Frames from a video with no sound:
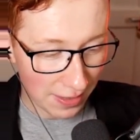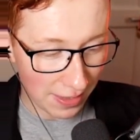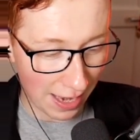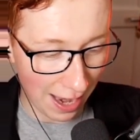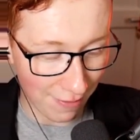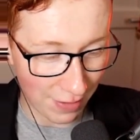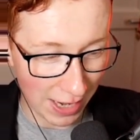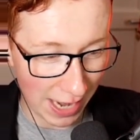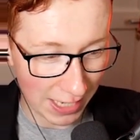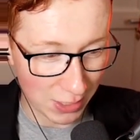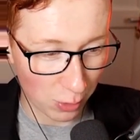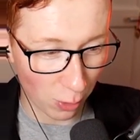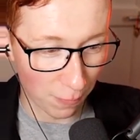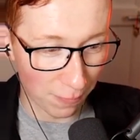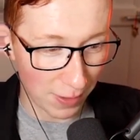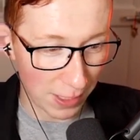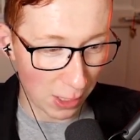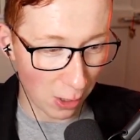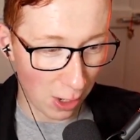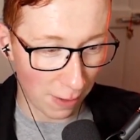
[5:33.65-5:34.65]
They have an actual
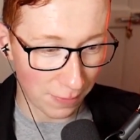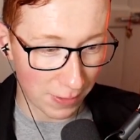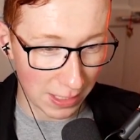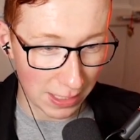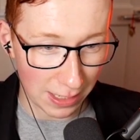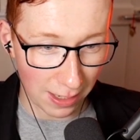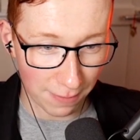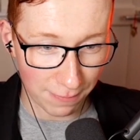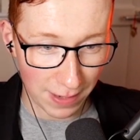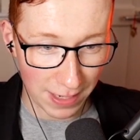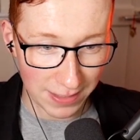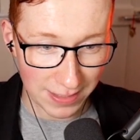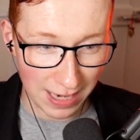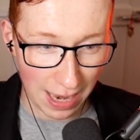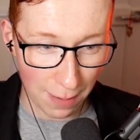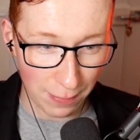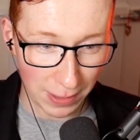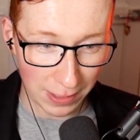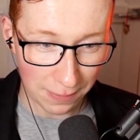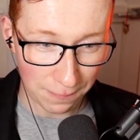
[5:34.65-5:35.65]
video of the event
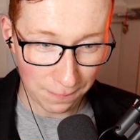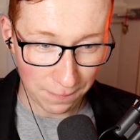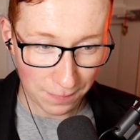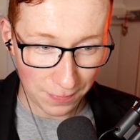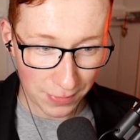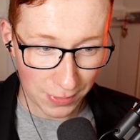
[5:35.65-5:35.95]
happening.